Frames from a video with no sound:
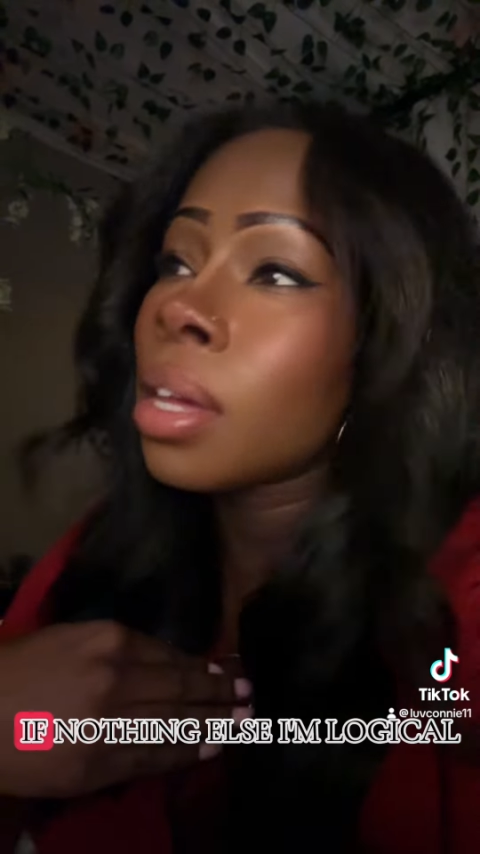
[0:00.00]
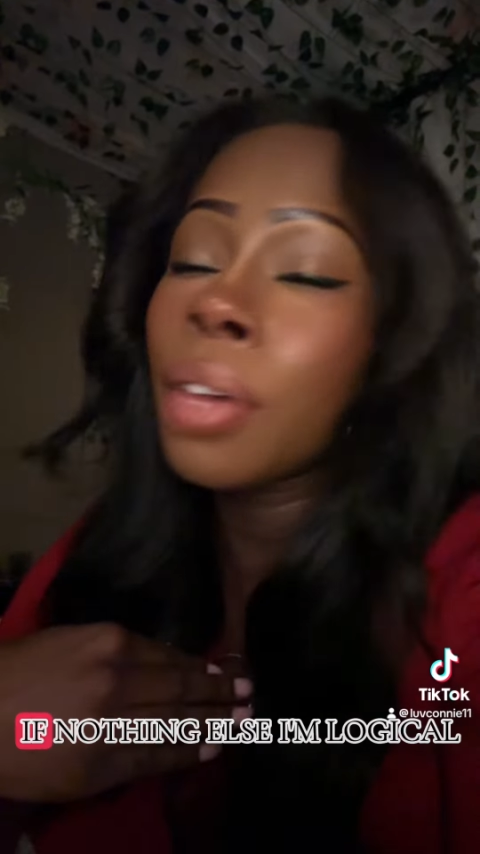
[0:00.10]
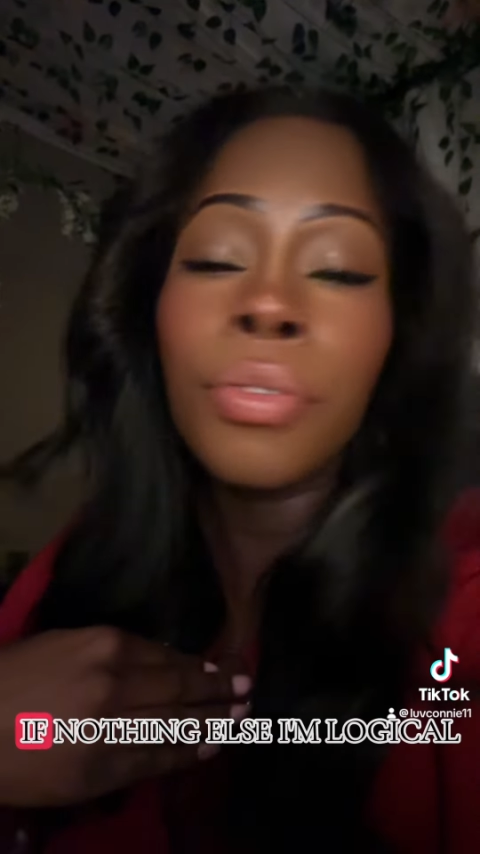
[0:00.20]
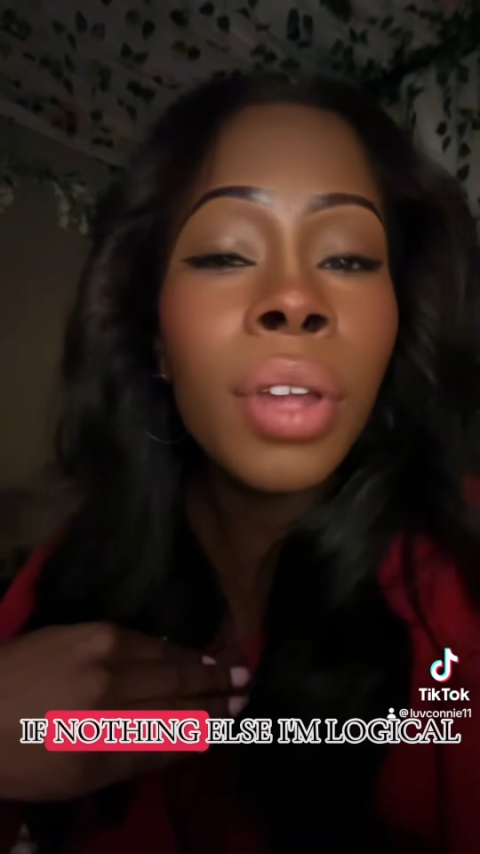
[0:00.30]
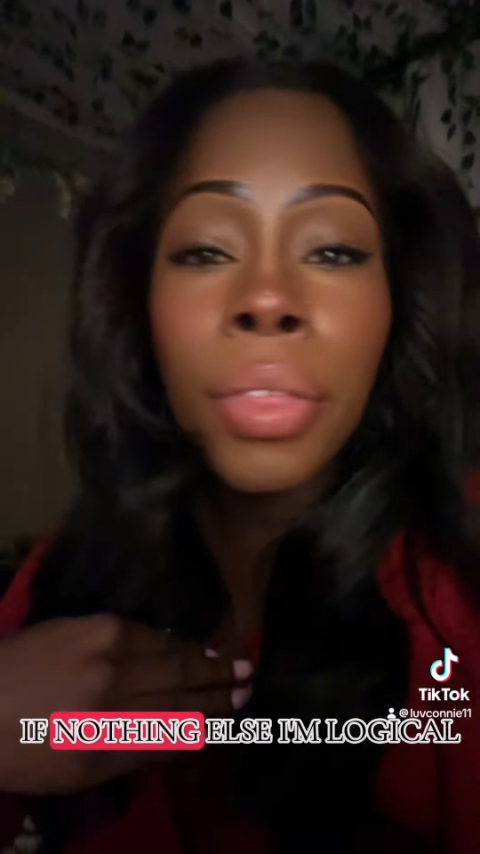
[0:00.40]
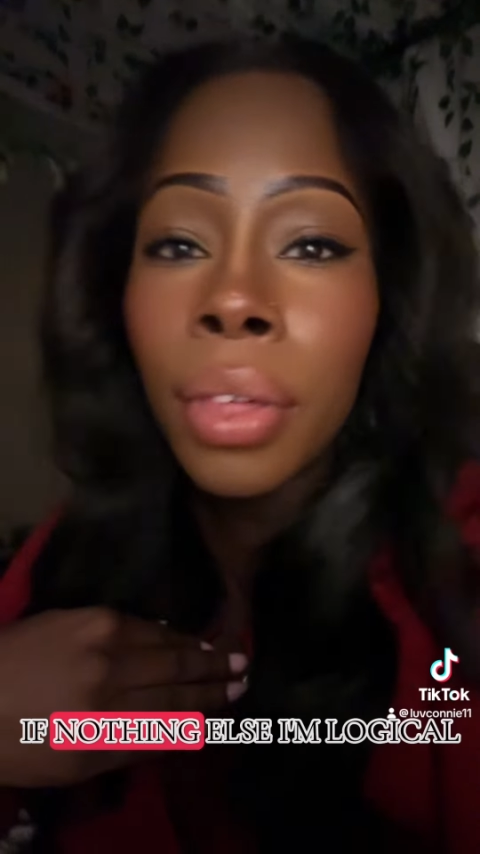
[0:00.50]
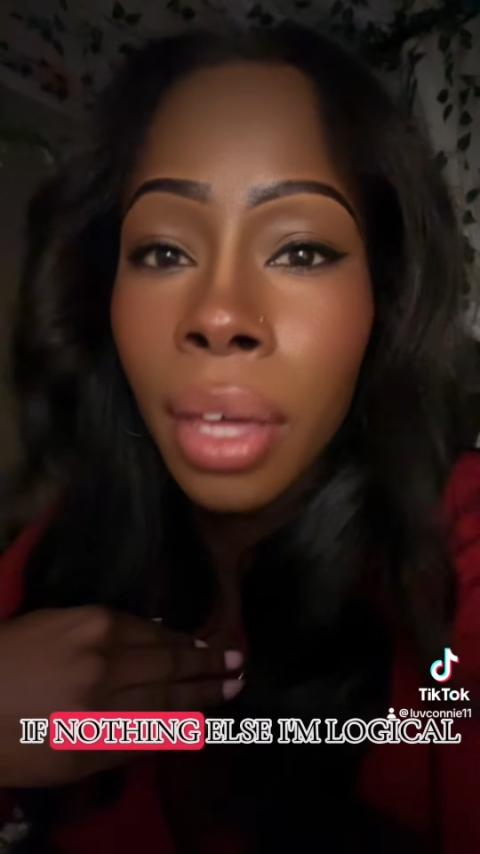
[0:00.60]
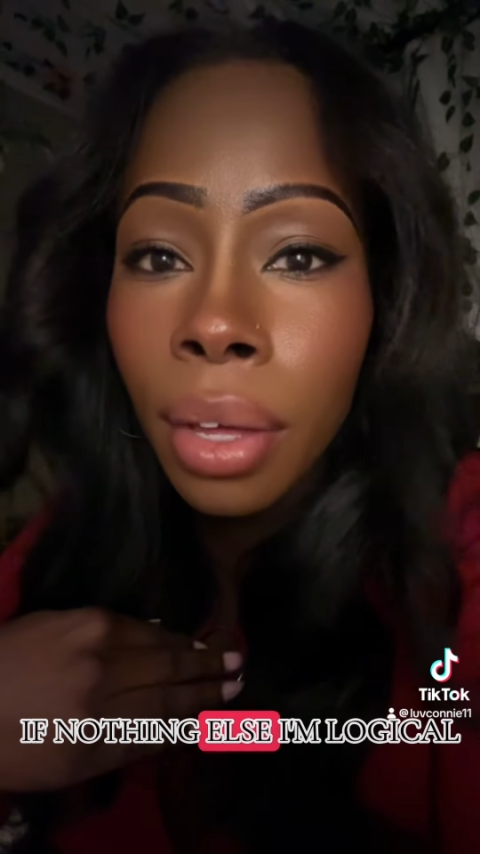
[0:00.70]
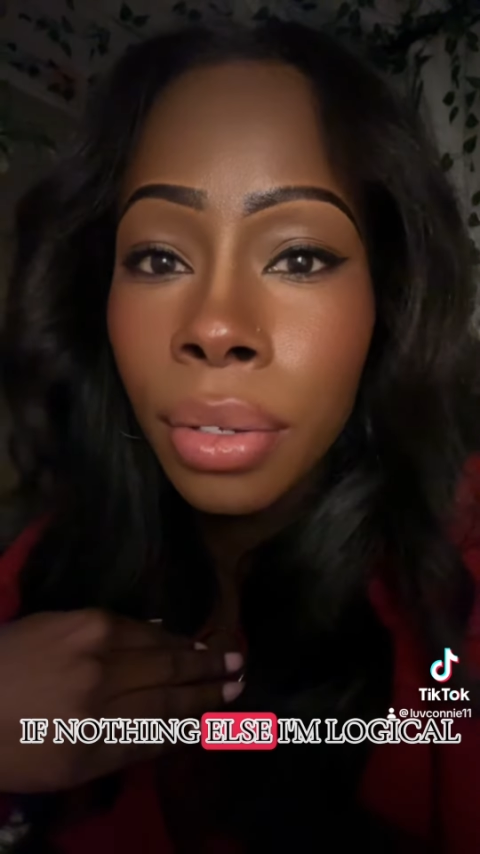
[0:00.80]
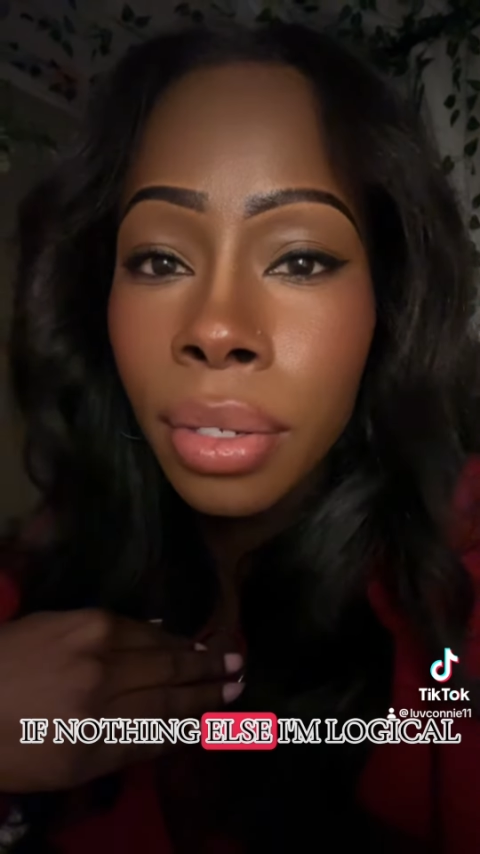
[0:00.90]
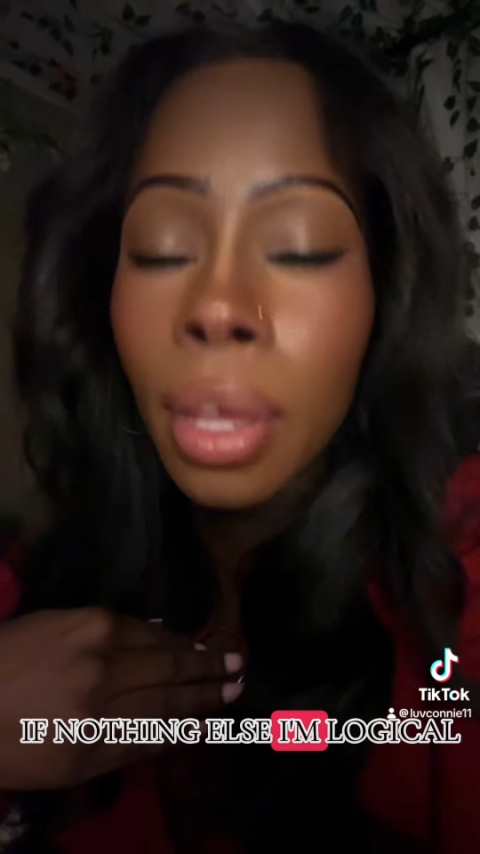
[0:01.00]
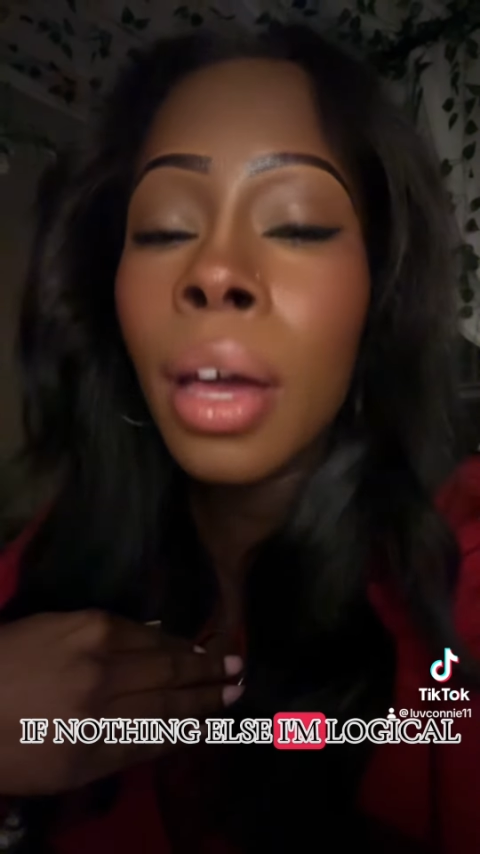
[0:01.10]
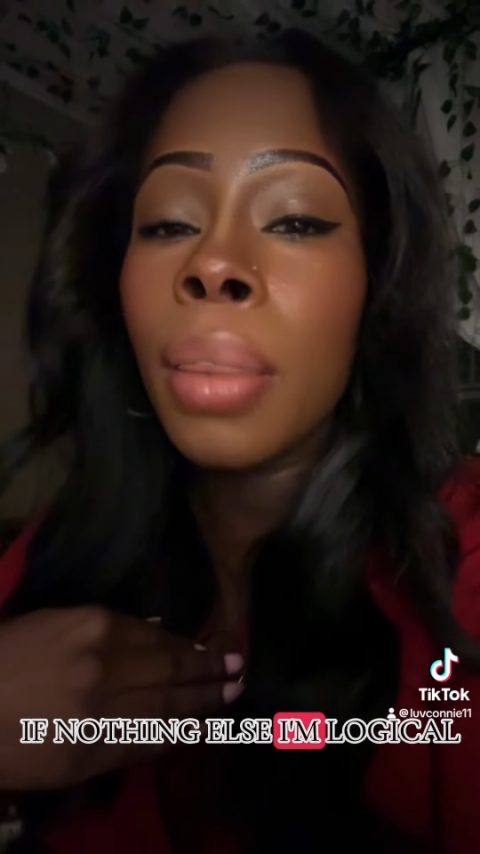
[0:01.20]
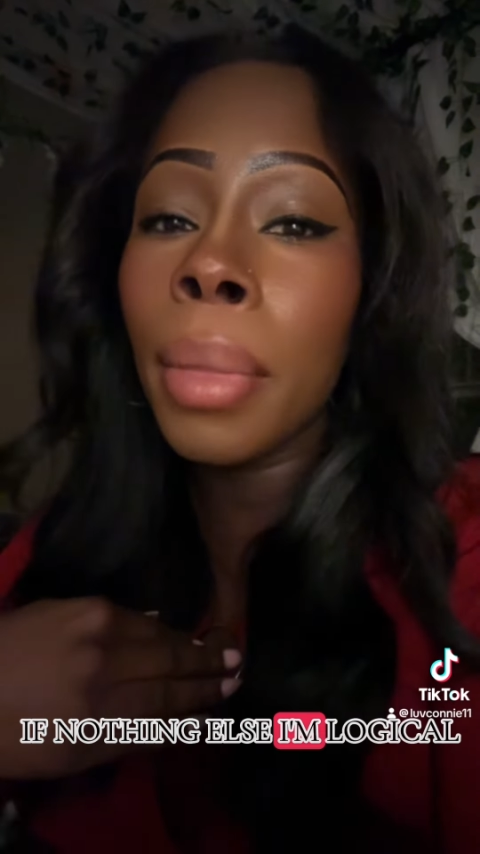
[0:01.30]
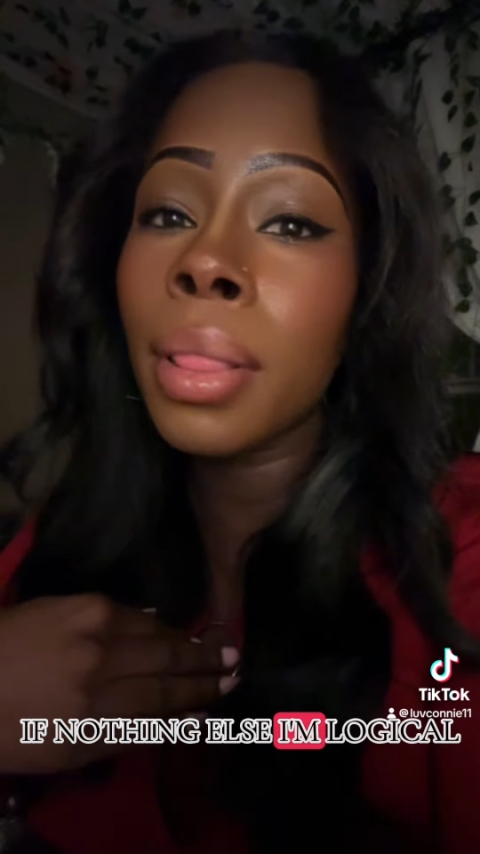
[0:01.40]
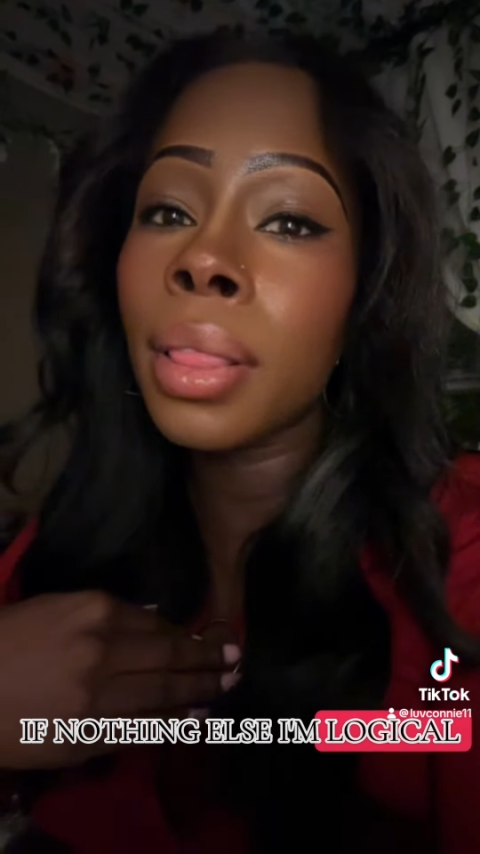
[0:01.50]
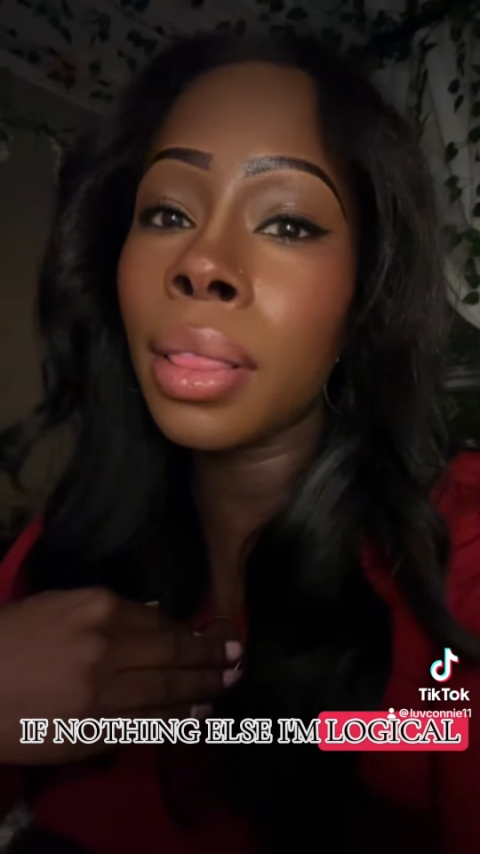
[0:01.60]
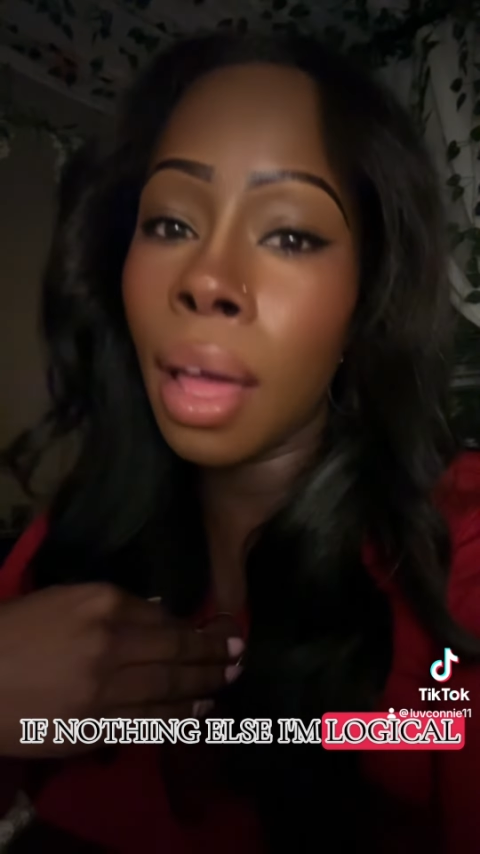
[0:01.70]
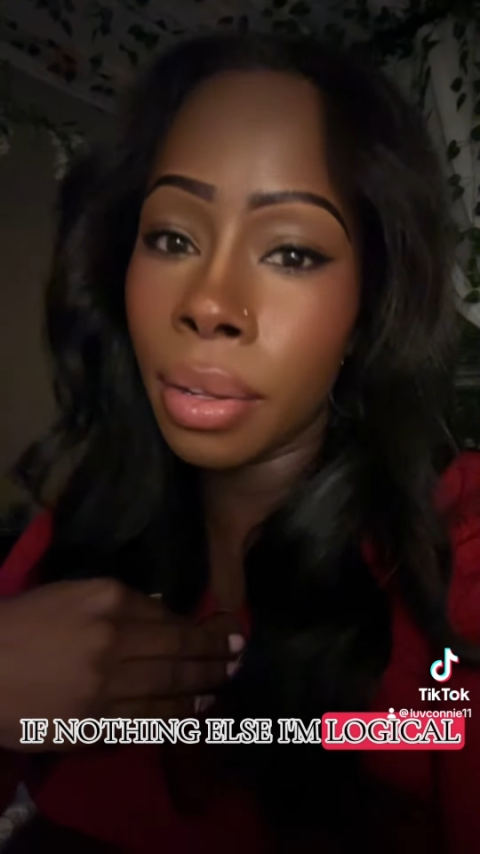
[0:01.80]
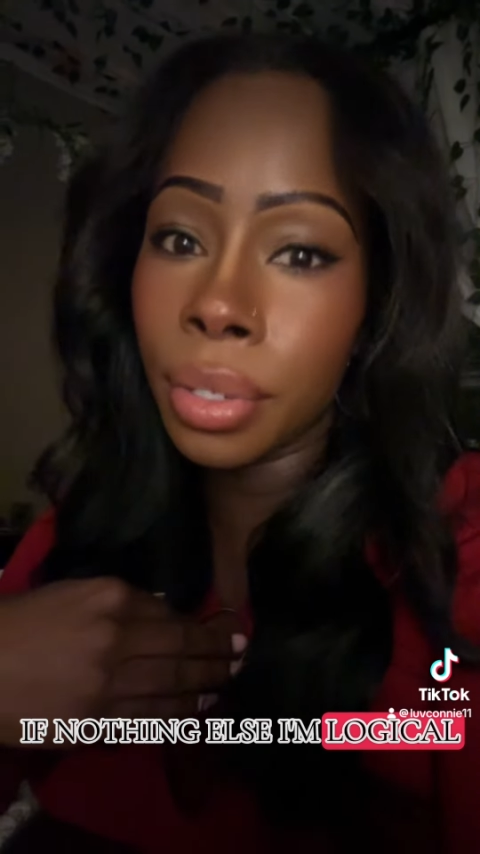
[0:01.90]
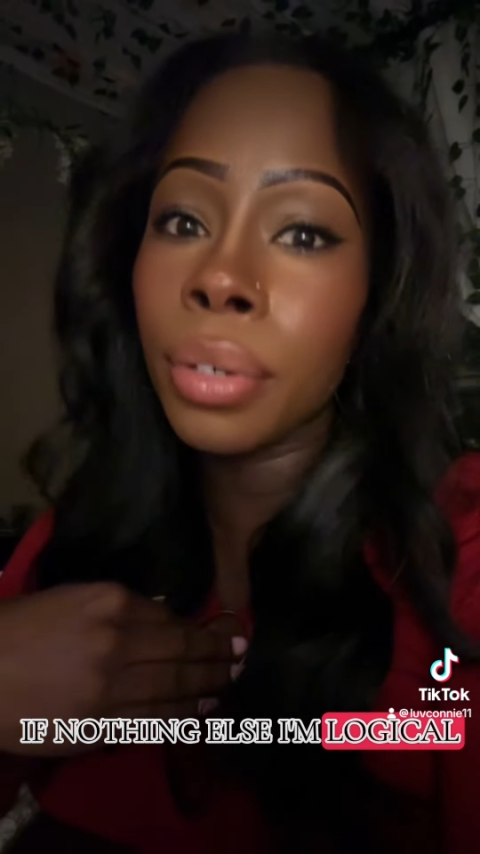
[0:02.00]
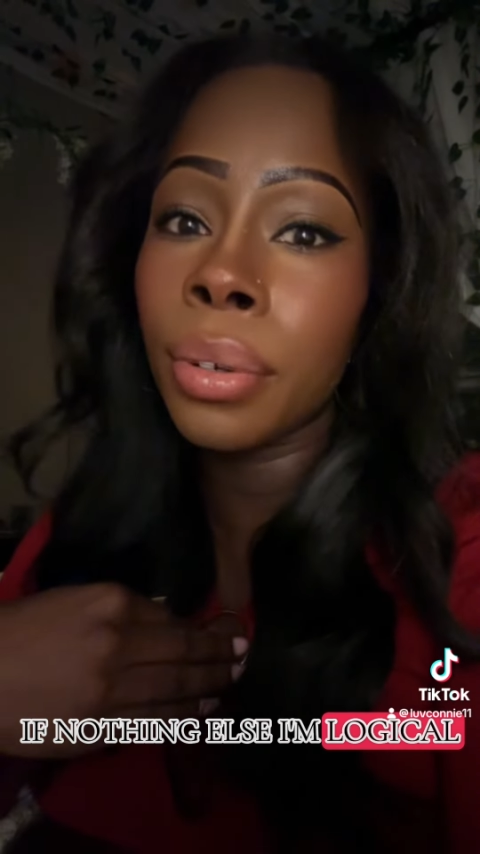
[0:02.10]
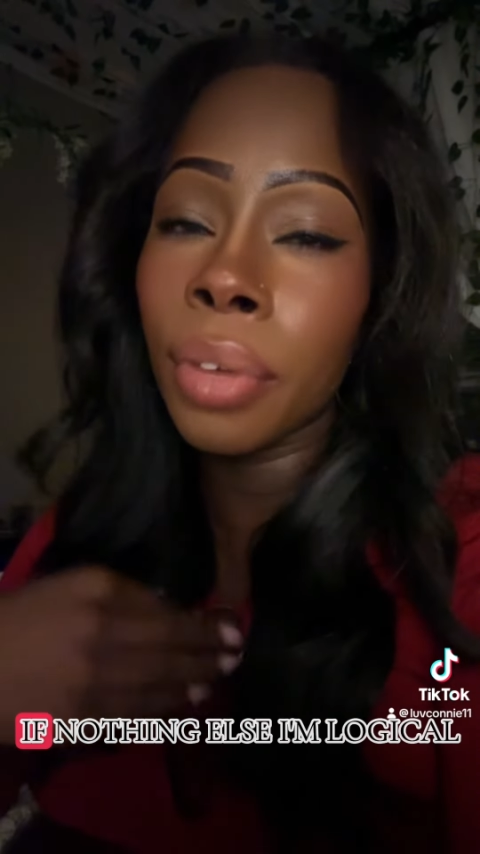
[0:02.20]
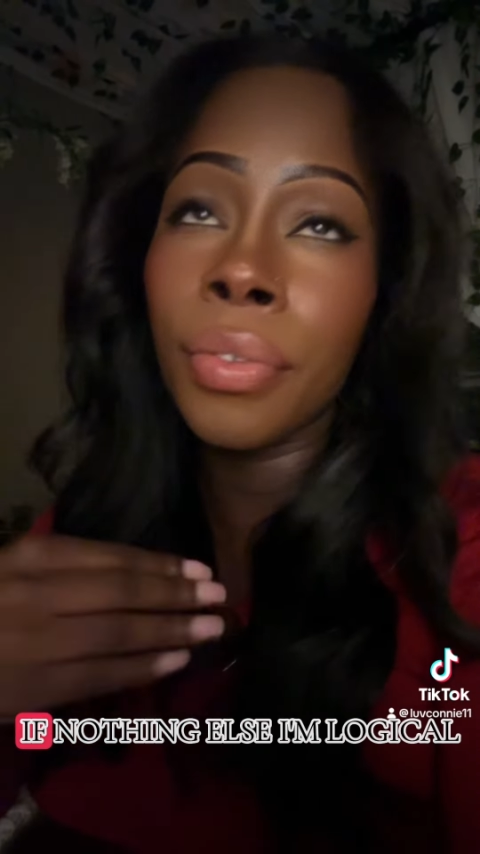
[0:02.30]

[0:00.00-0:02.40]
if nothing else, I'm logical.